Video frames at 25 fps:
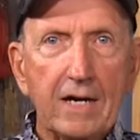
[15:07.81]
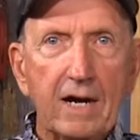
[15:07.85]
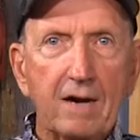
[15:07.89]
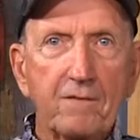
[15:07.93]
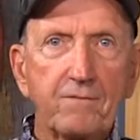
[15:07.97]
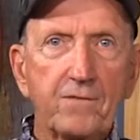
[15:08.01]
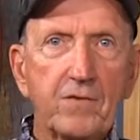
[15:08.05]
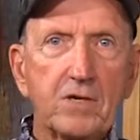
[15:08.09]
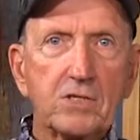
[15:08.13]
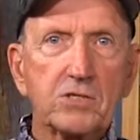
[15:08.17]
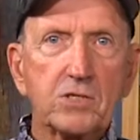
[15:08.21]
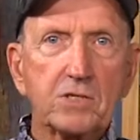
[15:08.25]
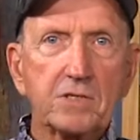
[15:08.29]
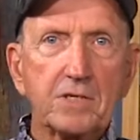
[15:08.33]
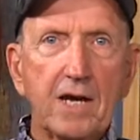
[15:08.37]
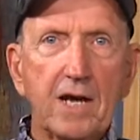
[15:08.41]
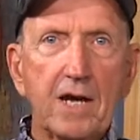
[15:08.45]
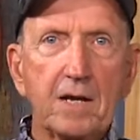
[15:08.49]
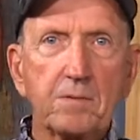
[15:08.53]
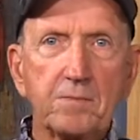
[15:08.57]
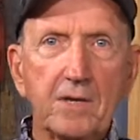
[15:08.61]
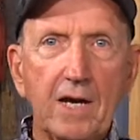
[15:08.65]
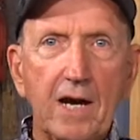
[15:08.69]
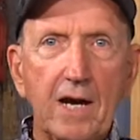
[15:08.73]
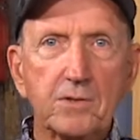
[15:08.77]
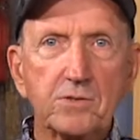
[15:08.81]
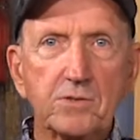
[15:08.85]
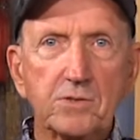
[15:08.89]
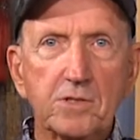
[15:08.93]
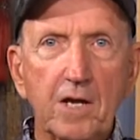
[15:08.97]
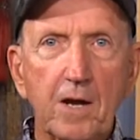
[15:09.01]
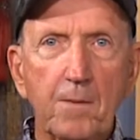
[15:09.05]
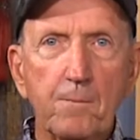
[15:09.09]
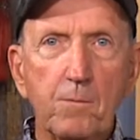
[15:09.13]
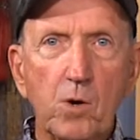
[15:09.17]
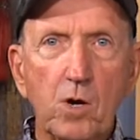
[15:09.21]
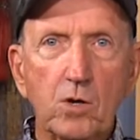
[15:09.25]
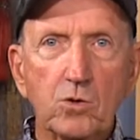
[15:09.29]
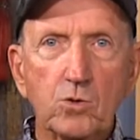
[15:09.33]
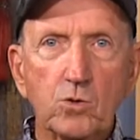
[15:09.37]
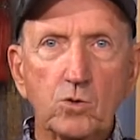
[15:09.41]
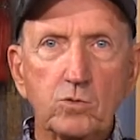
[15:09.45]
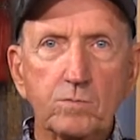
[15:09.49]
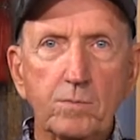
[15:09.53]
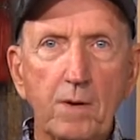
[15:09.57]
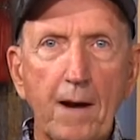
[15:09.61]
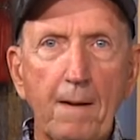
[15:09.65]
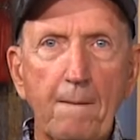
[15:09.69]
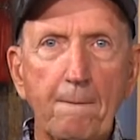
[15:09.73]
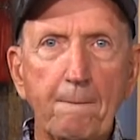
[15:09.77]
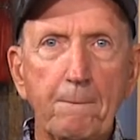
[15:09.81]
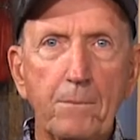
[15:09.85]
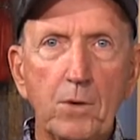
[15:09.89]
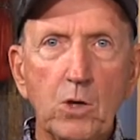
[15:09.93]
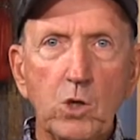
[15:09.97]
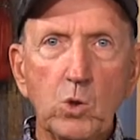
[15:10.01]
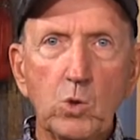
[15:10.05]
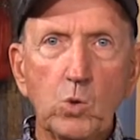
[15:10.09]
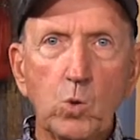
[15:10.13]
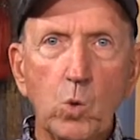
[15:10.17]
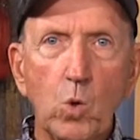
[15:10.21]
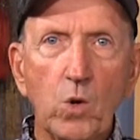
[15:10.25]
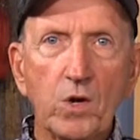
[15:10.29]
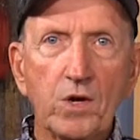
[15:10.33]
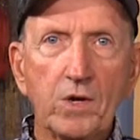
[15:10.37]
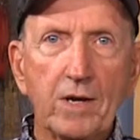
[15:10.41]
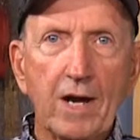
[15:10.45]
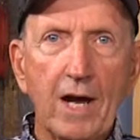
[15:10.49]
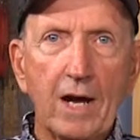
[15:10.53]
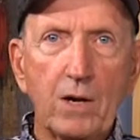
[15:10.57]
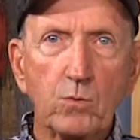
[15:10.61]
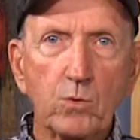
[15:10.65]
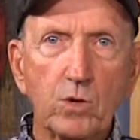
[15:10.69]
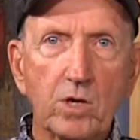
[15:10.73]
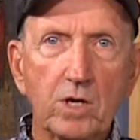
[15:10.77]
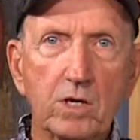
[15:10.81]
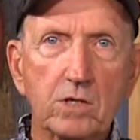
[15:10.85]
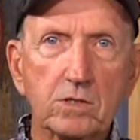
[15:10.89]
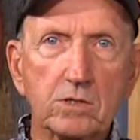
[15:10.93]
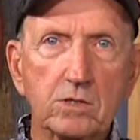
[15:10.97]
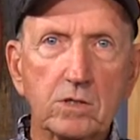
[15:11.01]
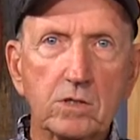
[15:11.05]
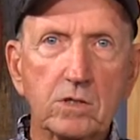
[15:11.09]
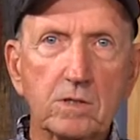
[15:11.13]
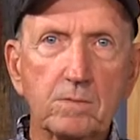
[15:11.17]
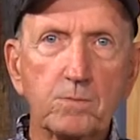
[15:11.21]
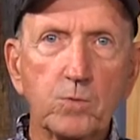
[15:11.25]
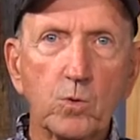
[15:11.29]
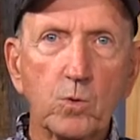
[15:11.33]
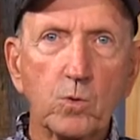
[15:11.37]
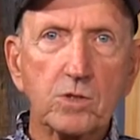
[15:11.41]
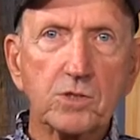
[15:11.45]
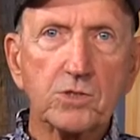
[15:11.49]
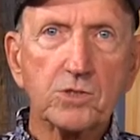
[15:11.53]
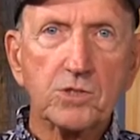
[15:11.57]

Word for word: Our fishing game times today brought to us by Blue Water Outriggers in Port